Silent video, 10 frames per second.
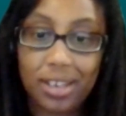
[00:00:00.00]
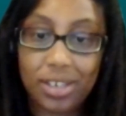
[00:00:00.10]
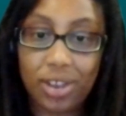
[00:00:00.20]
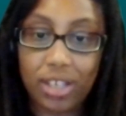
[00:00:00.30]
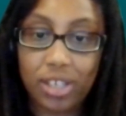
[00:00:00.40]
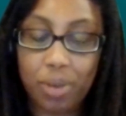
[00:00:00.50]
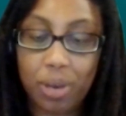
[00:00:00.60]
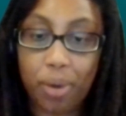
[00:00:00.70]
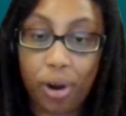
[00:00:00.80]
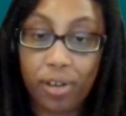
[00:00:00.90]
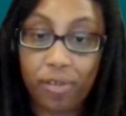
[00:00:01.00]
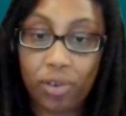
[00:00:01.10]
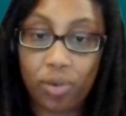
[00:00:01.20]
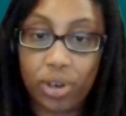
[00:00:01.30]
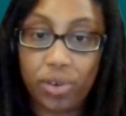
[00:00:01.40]
so that's a big part of
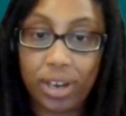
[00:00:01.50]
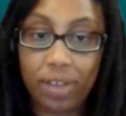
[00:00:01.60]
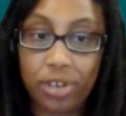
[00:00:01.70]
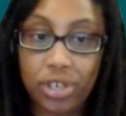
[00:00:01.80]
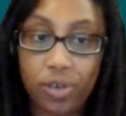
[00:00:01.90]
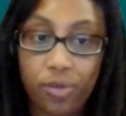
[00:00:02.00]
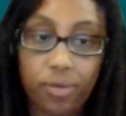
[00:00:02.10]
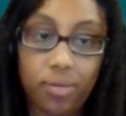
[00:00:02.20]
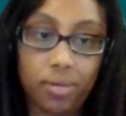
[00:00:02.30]
what we're doing at rejuve